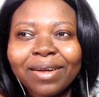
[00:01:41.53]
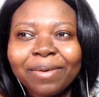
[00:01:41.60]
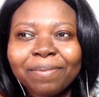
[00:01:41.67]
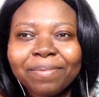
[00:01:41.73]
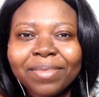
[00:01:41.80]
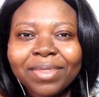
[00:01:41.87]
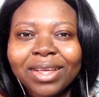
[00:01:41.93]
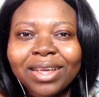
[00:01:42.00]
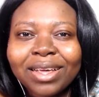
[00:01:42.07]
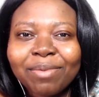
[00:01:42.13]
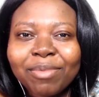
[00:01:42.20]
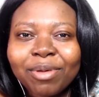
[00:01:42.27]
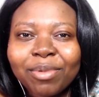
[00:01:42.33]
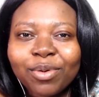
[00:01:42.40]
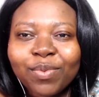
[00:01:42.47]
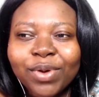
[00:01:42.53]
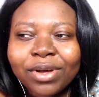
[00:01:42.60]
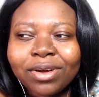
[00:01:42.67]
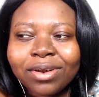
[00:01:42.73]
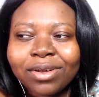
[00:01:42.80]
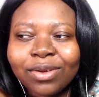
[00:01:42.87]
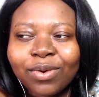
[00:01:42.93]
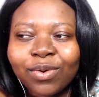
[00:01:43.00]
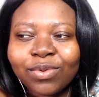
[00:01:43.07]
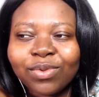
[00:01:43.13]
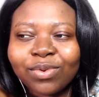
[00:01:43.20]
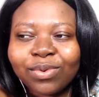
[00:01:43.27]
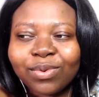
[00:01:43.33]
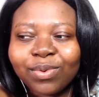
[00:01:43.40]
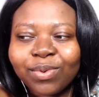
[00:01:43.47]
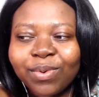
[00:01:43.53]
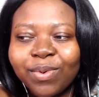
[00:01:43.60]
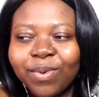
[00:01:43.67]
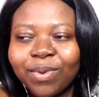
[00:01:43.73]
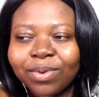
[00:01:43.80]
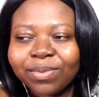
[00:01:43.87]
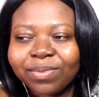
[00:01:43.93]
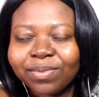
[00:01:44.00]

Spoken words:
I'm thinking maybe we're gonna go to